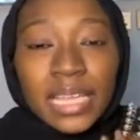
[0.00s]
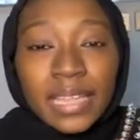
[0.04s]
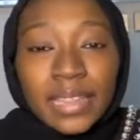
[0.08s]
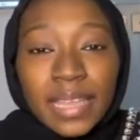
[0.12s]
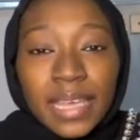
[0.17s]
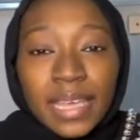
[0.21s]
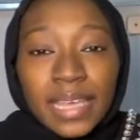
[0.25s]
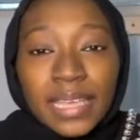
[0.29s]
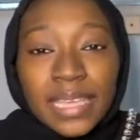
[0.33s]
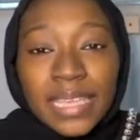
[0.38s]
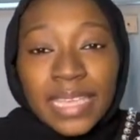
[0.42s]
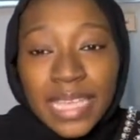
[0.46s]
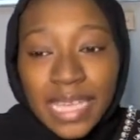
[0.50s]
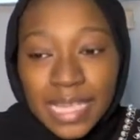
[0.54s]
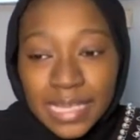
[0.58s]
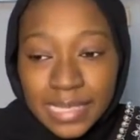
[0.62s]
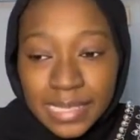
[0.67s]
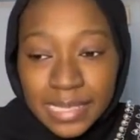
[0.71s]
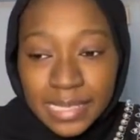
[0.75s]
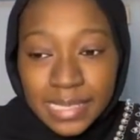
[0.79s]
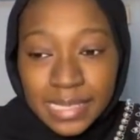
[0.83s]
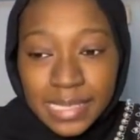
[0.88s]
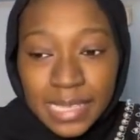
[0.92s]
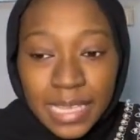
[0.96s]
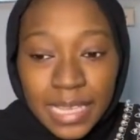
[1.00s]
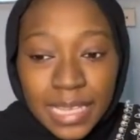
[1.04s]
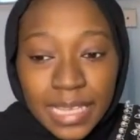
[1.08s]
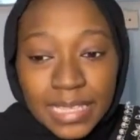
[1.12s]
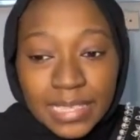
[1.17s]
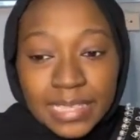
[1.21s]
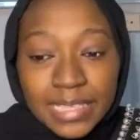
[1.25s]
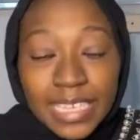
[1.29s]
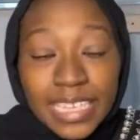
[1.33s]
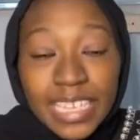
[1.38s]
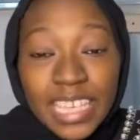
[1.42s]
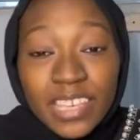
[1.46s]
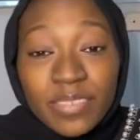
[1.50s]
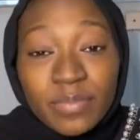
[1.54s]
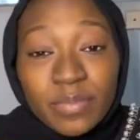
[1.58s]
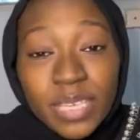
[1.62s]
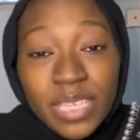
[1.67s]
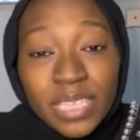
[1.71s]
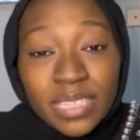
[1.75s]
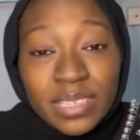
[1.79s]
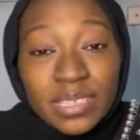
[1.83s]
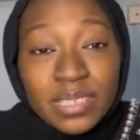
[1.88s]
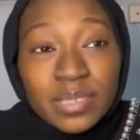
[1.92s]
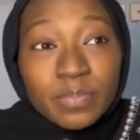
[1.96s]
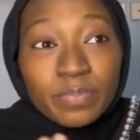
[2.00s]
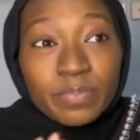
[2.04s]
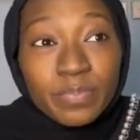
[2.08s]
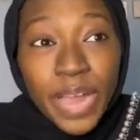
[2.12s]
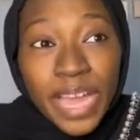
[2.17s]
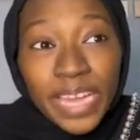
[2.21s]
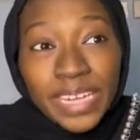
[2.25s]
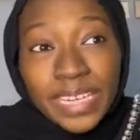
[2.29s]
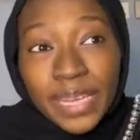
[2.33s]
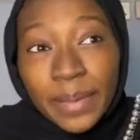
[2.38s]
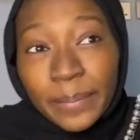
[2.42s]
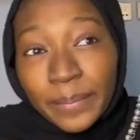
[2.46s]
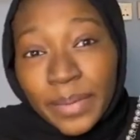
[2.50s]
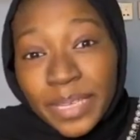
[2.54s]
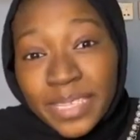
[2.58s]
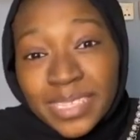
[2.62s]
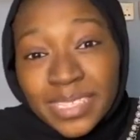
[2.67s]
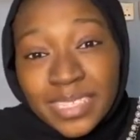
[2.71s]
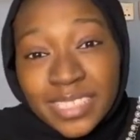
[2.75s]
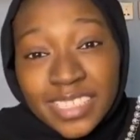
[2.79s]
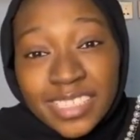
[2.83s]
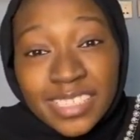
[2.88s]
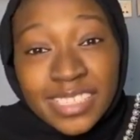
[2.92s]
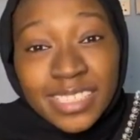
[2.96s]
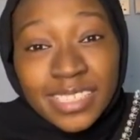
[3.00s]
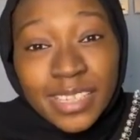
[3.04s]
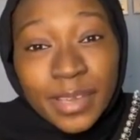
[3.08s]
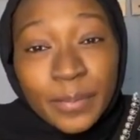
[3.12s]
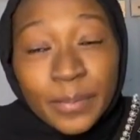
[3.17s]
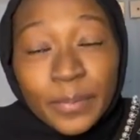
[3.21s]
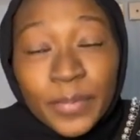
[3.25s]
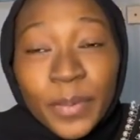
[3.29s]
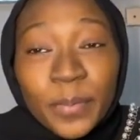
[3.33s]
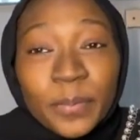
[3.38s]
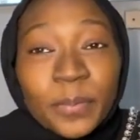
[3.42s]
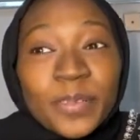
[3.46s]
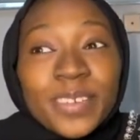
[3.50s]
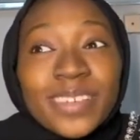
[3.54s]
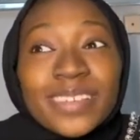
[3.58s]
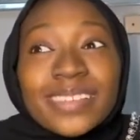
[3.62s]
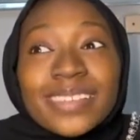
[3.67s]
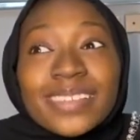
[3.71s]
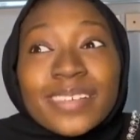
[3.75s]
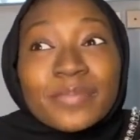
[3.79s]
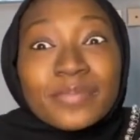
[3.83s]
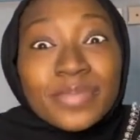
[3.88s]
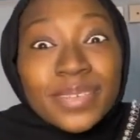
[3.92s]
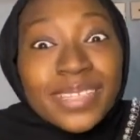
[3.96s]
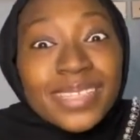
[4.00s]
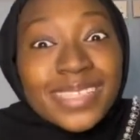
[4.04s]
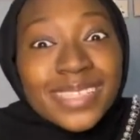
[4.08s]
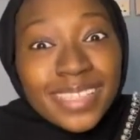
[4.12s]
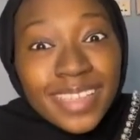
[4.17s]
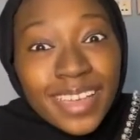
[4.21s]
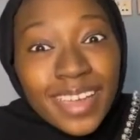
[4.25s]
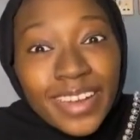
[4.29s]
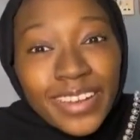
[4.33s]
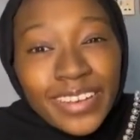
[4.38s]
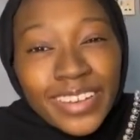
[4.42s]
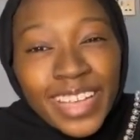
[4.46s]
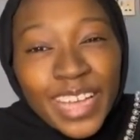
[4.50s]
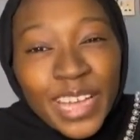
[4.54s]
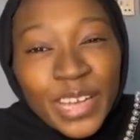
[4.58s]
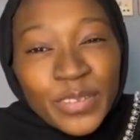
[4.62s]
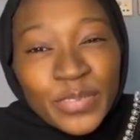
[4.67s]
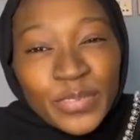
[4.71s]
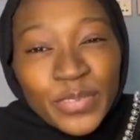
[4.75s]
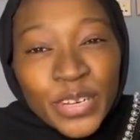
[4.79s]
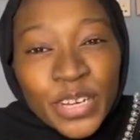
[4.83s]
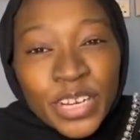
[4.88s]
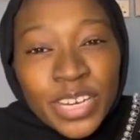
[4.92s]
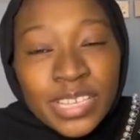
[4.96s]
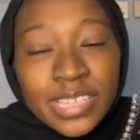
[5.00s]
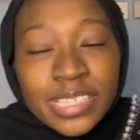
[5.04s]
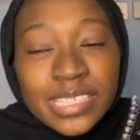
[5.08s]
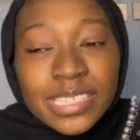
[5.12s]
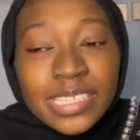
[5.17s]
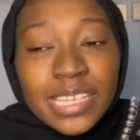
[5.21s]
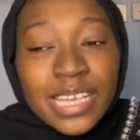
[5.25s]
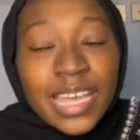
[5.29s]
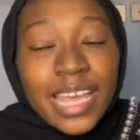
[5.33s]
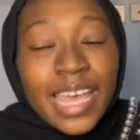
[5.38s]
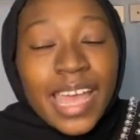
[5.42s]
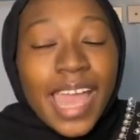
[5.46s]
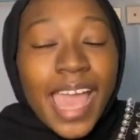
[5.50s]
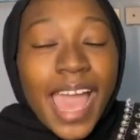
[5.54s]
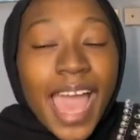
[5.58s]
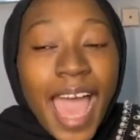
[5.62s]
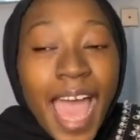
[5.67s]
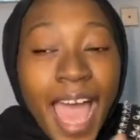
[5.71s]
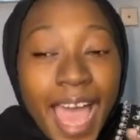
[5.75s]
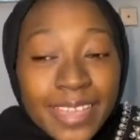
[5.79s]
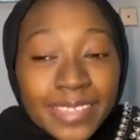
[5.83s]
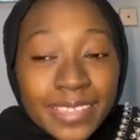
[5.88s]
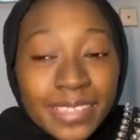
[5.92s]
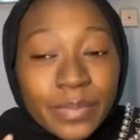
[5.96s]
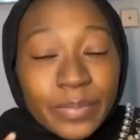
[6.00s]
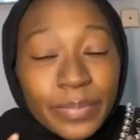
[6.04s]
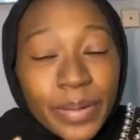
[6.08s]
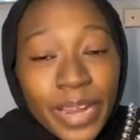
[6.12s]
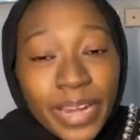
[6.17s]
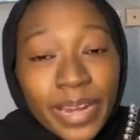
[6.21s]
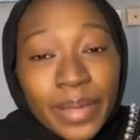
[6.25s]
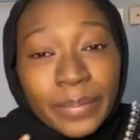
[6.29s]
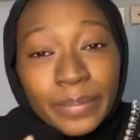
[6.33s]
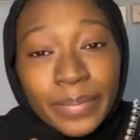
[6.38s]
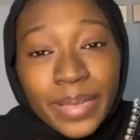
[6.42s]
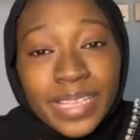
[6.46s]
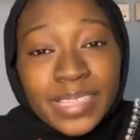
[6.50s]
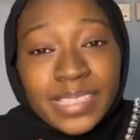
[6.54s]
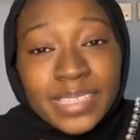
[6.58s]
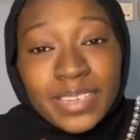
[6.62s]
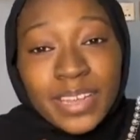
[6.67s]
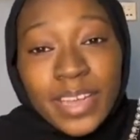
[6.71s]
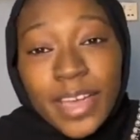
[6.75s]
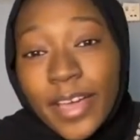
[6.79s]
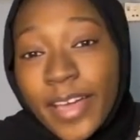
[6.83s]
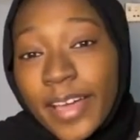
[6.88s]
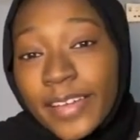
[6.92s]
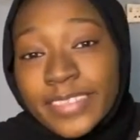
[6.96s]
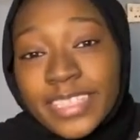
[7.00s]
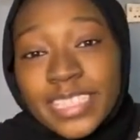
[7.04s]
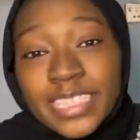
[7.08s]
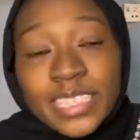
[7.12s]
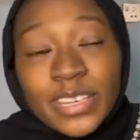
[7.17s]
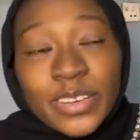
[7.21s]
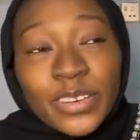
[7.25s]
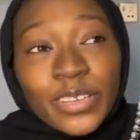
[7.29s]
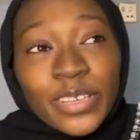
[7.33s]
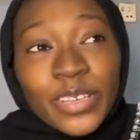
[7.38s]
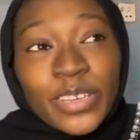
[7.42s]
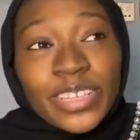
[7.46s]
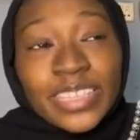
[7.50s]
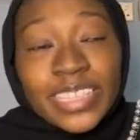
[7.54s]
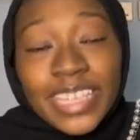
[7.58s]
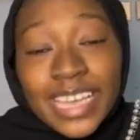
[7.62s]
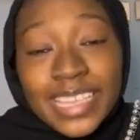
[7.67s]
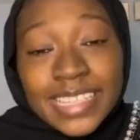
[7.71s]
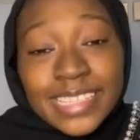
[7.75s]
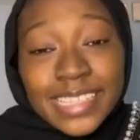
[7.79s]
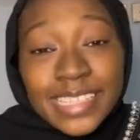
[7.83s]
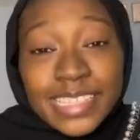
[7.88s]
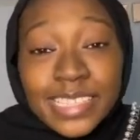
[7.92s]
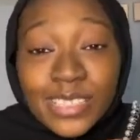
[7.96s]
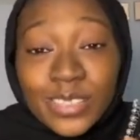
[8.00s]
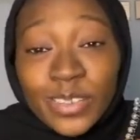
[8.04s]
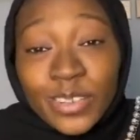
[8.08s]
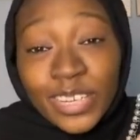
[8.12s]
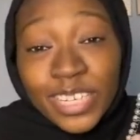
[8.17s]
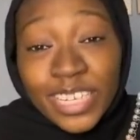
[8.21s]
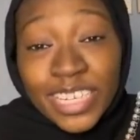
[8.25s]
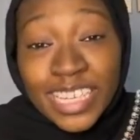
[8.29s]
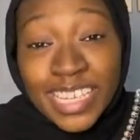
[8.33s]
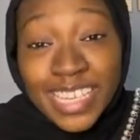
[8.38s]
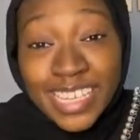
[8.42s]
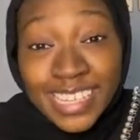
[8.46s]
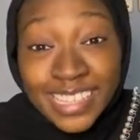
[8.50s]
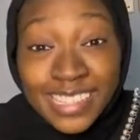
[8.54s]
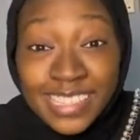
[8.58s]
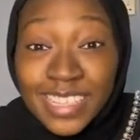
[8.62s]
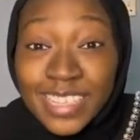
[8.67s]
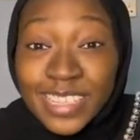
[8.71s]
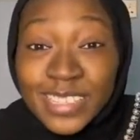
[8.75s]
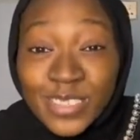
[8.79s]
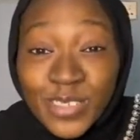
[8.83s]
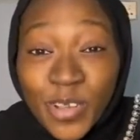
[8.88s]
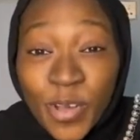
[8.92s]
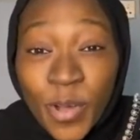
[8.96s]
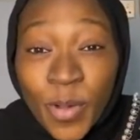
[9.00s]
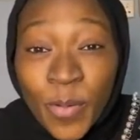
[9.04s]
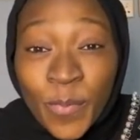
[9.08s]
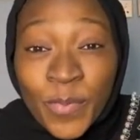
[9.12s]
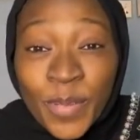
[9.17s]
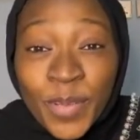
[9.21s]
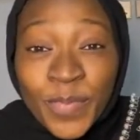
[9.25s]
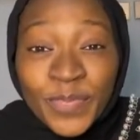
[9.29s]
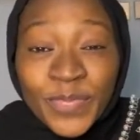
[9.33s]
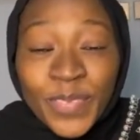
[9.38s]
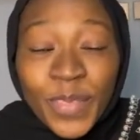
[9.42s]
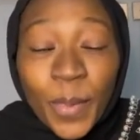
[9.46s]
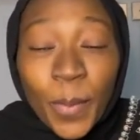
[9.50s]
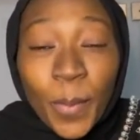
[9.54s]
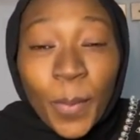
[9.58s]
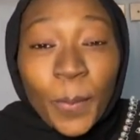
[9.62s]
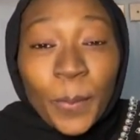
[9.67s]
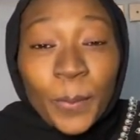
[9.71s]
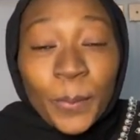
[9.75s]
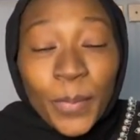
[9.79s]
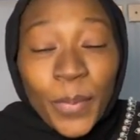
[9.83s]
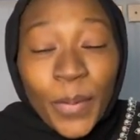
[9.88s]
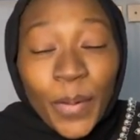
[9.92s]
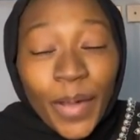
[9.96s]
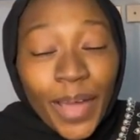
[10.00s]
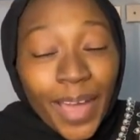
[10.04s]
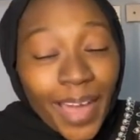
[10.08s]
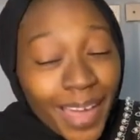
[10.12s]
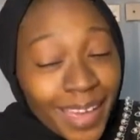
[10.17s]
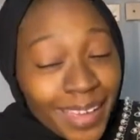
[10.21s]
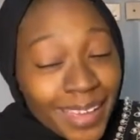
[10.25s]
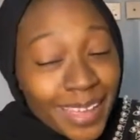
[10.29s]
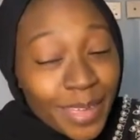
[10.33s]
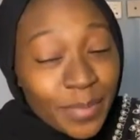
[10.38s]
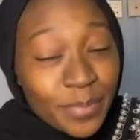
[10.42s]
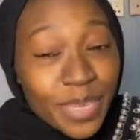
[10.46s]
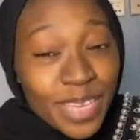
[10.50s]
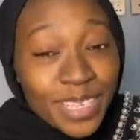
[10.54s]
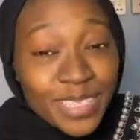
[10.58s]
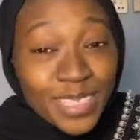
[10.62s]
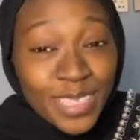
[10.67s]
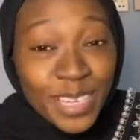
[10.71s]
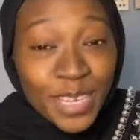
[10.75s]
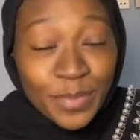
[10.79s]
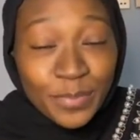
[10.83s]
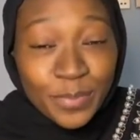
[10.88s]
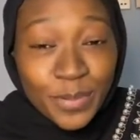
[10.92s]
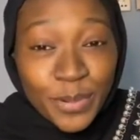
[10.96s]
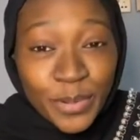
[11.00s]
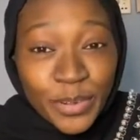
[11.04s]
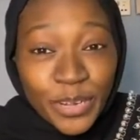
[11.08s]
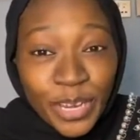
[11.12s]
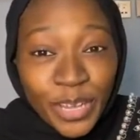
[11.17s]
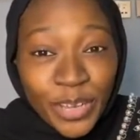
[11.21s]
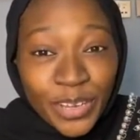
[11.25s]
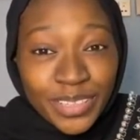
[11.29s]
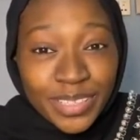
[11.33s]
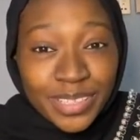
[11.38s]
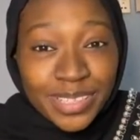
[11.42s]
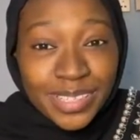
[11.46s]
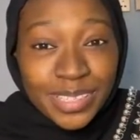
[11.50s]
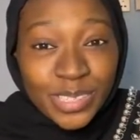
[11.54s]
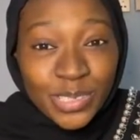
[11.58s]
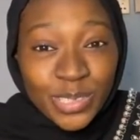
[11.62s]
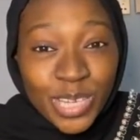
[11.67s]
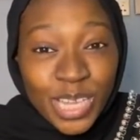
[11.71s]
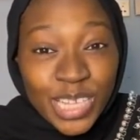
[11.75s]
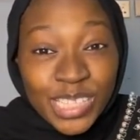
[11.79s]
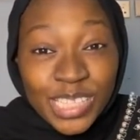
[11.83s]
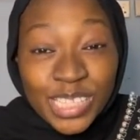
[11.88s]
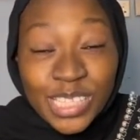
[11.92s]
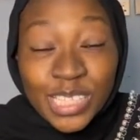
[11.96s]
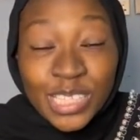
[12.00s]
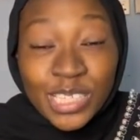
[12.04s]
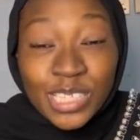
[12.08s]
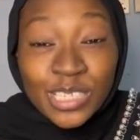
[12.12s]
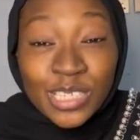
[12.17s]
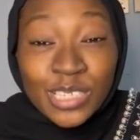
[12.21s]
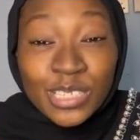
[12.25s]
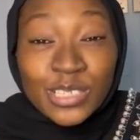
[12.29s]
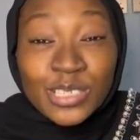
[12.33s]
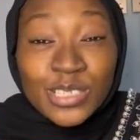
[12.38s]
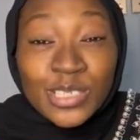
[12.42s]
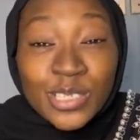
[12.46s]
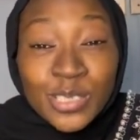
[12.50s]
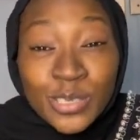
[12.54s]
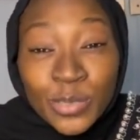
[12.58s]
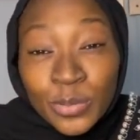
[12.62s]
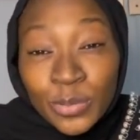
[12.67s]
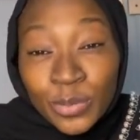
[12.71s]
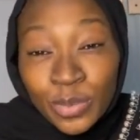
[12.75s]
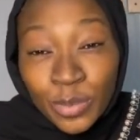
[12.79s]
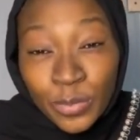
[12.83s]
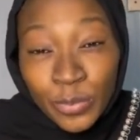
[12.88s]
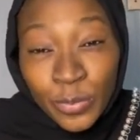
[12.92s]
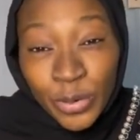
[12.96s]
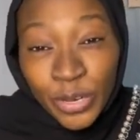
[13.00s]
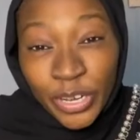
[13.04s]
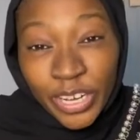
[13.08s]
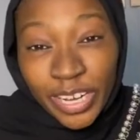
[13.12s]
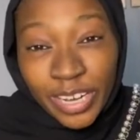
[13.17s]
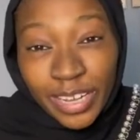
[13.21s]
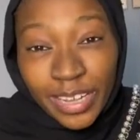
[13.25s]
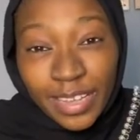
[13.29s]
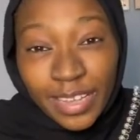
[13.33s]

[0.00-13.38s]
Like, yes, they gave me this brand ambassadorship. It was a bit scary at first. As the brand ambassador, I have to tell you, yes, it's not an easy job, but I am actually imploring other students to do the work.